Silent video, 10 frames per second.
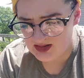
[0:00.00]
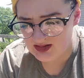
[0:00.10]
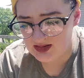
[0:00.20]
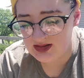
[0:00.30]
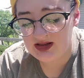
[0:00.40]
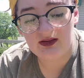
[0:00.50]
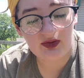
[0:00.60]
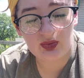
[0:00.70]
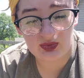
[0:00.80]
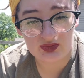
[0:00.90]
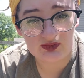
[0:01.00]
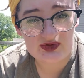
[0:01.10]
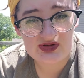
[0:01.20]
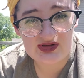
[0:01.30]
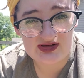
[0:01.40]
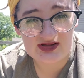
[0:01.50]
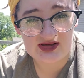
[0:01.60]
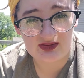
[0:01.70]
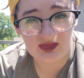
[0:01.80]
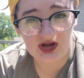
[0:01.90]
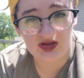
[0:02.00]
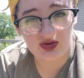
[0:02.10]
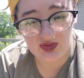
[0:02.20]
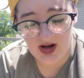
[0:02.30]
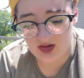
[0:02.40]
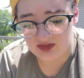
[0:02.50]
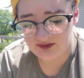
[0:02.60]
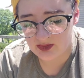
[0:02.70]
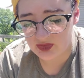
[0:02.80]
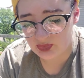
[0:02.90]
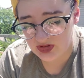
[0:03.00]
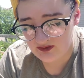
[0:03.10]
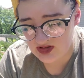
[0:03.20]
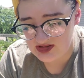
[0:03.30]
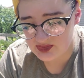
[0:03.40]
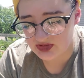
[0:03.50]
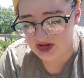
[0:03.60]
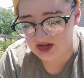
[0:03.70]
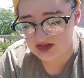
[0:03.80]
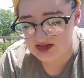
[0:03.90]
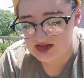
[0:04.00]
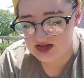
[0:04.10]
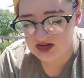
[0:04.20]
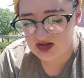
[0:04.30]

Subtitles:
leave the root system in the ground from the previous plant,